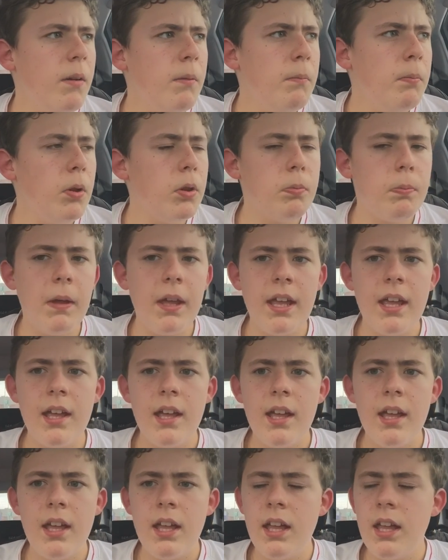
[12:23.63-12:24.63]
possibly
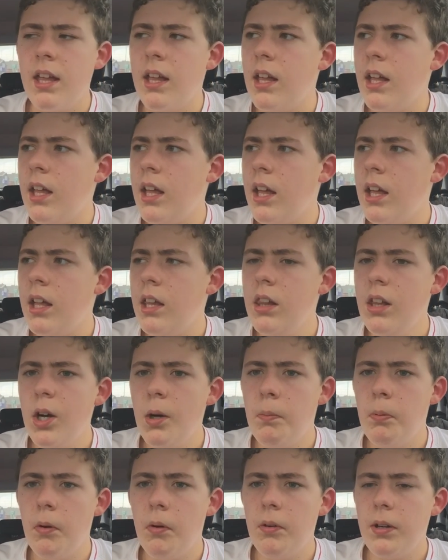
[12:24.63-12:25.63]

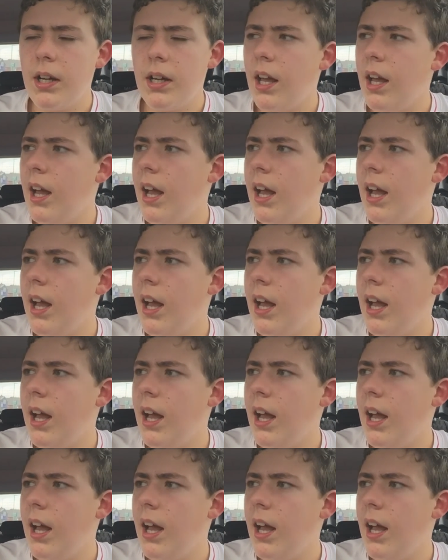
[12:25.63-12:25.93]
Liverpool,